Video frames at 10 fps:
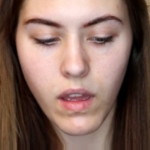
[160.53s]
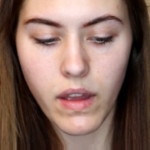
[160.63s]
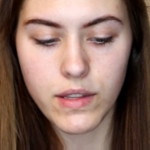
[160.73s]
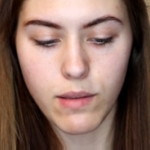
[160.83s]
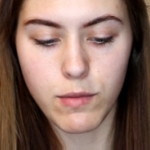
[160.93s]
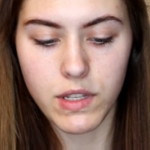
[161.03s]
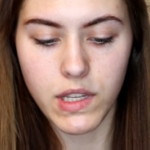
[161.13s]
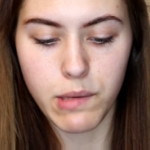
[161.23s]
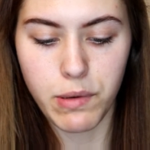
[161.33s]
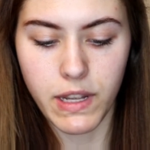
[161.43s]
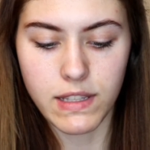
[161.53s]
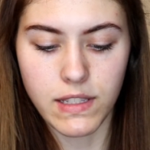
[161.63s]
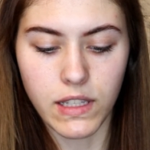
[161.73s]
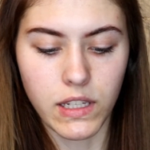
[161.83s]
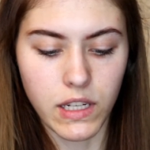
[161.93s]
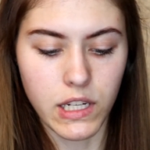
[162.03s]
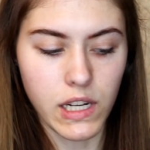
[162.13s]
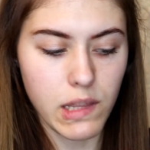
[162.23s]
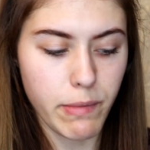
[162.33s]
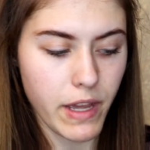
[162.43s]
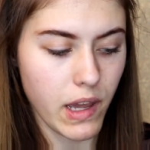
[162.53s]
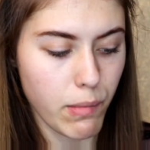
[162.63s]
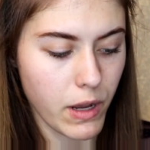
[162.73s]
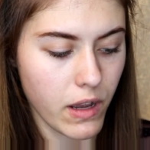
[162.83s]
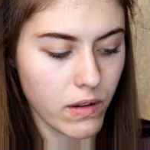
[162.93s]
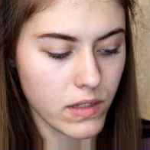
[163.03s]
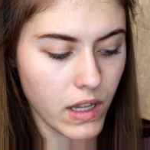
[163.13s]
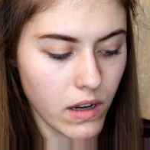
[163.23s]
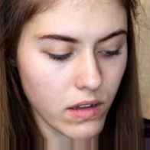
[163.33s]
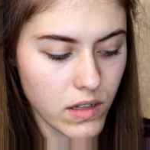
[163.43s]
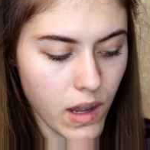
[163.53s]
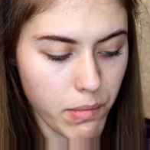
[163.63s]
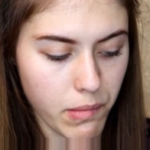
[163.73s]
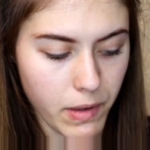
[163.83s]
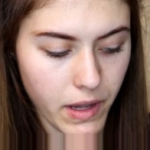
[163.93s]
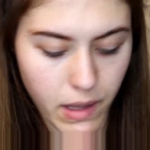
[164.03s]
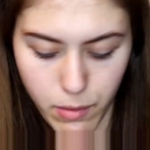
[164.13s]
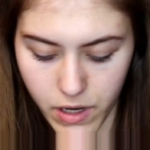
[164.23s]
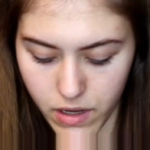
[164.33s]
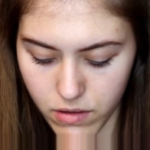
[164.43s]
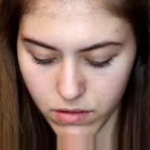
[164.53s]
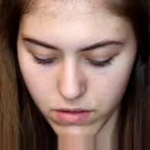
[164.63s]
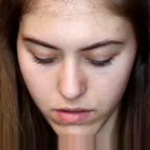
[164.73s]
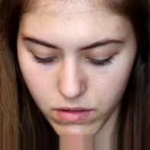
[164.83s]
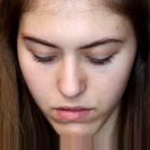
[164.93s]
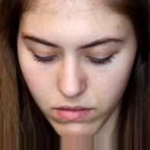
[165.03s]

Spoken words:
So I'm just going to put concealer underneath my eyebrows and on top of my eyebrows.